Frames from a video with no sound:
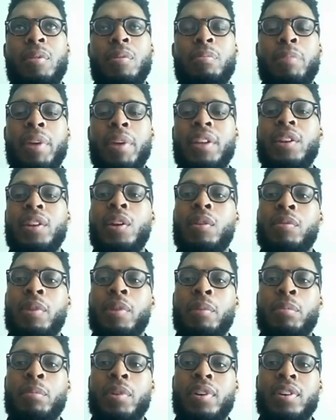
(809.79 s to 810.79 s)

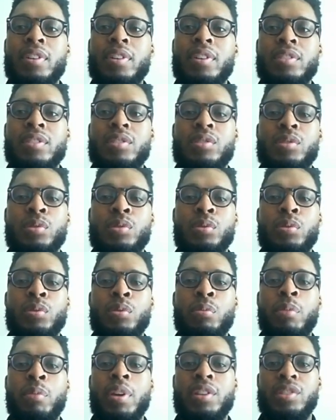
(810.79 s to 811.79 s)
mid-November
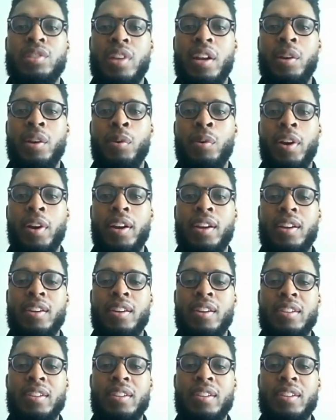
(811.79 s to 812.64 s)
to mid-January.